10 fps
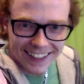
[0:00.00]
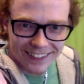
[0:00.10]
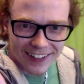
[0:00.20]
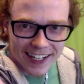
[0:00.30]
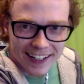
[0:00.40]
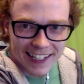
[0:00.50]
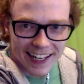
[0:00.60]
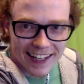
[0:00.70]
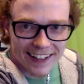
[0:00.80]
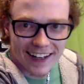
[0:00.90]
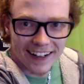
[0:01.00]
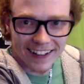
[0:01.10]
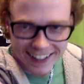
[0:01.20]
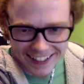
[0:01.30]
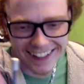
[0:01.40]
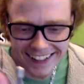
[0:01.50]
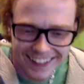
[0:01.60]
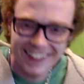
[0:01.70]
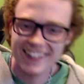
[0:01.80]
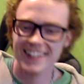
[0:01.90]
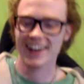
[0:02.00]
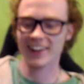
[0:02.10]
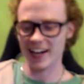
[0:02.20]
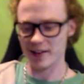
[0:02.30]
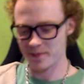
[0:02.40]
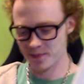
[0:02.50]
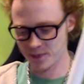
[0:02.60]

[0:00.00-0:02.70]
Right on the end there. Okay.